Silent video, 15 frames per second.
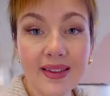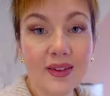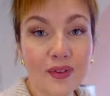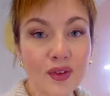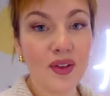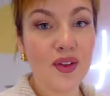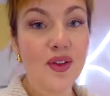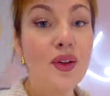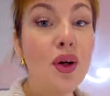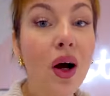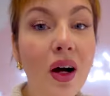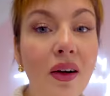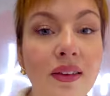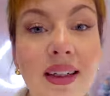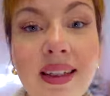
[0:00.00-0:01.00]
different
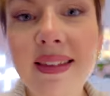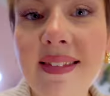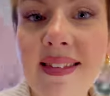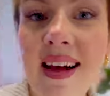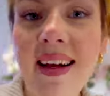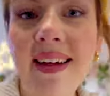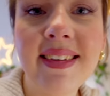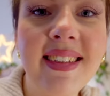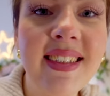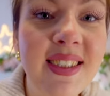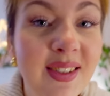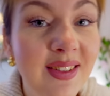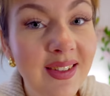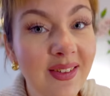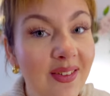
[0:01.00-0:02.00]
stories, and it
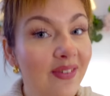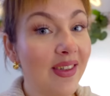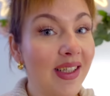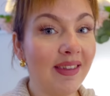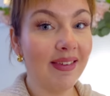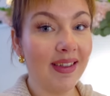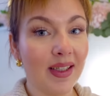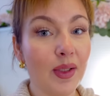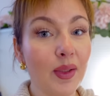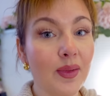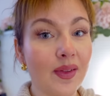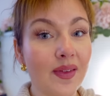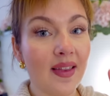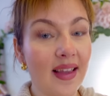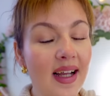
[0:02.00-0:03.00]
should look really, really cool.
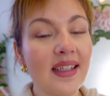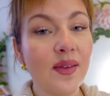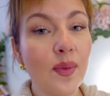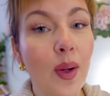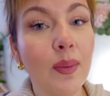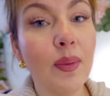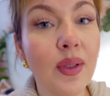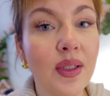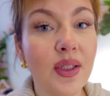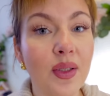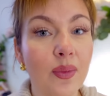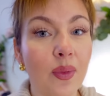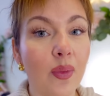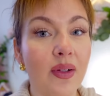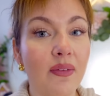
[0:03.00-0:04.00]
So that's what I'm going to do
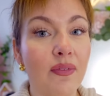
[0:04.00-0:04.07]
going